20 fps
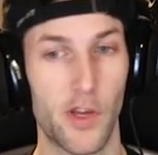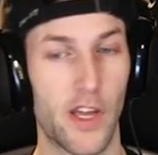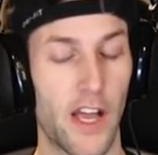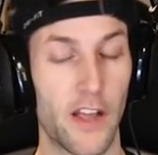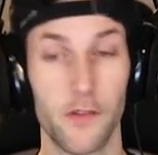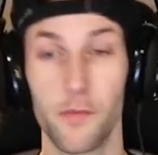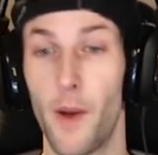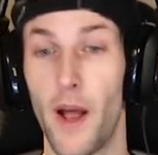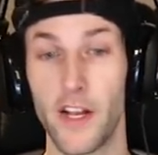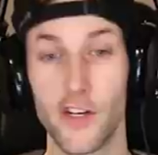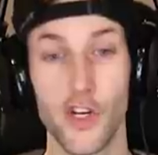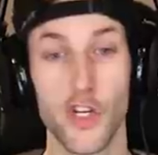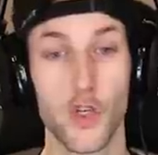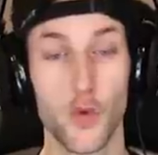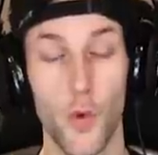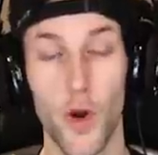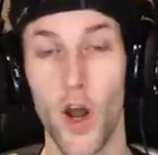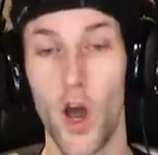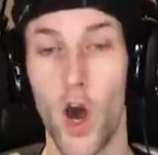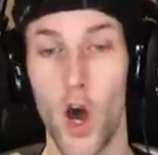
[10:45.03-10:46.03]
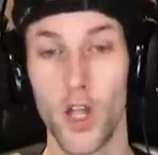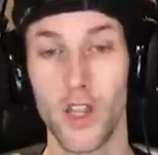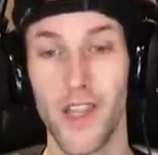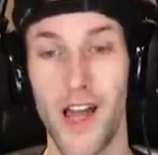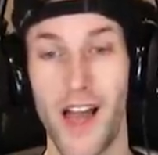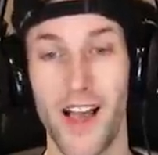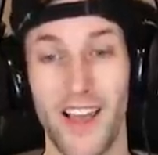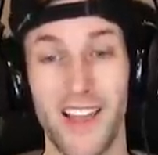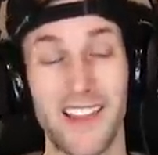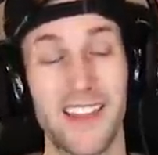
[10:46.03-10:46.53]
you guys, but I just want to
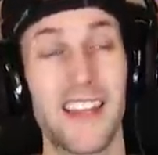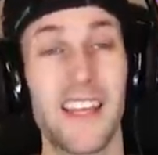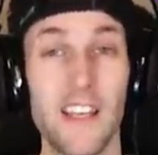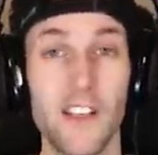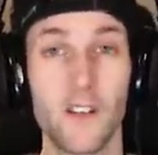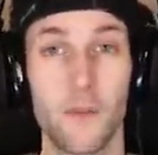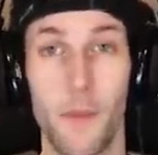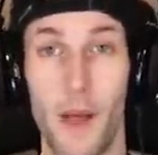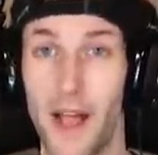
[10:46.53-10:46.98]
unlock these